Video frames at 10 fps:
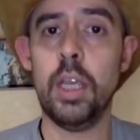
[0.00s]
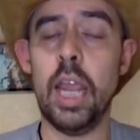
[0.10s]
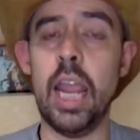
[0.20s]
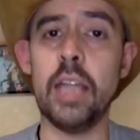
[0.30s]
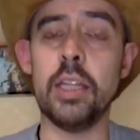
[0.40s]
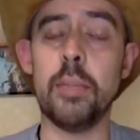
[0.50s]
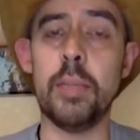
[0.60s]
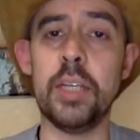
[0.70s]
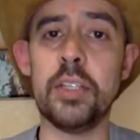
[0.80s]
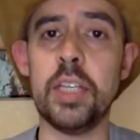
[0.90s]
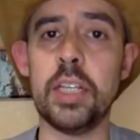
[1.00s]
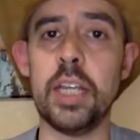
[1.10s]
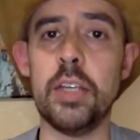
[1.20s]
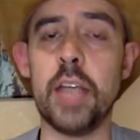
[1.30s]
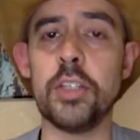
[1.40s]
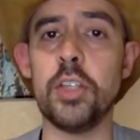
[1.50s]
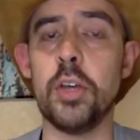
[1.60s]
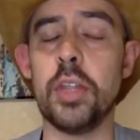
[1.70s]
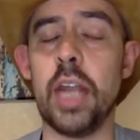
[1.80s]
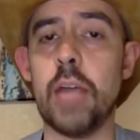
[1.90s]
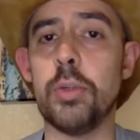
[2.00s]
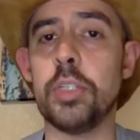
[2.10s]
And the biggest thing that you guys know that I always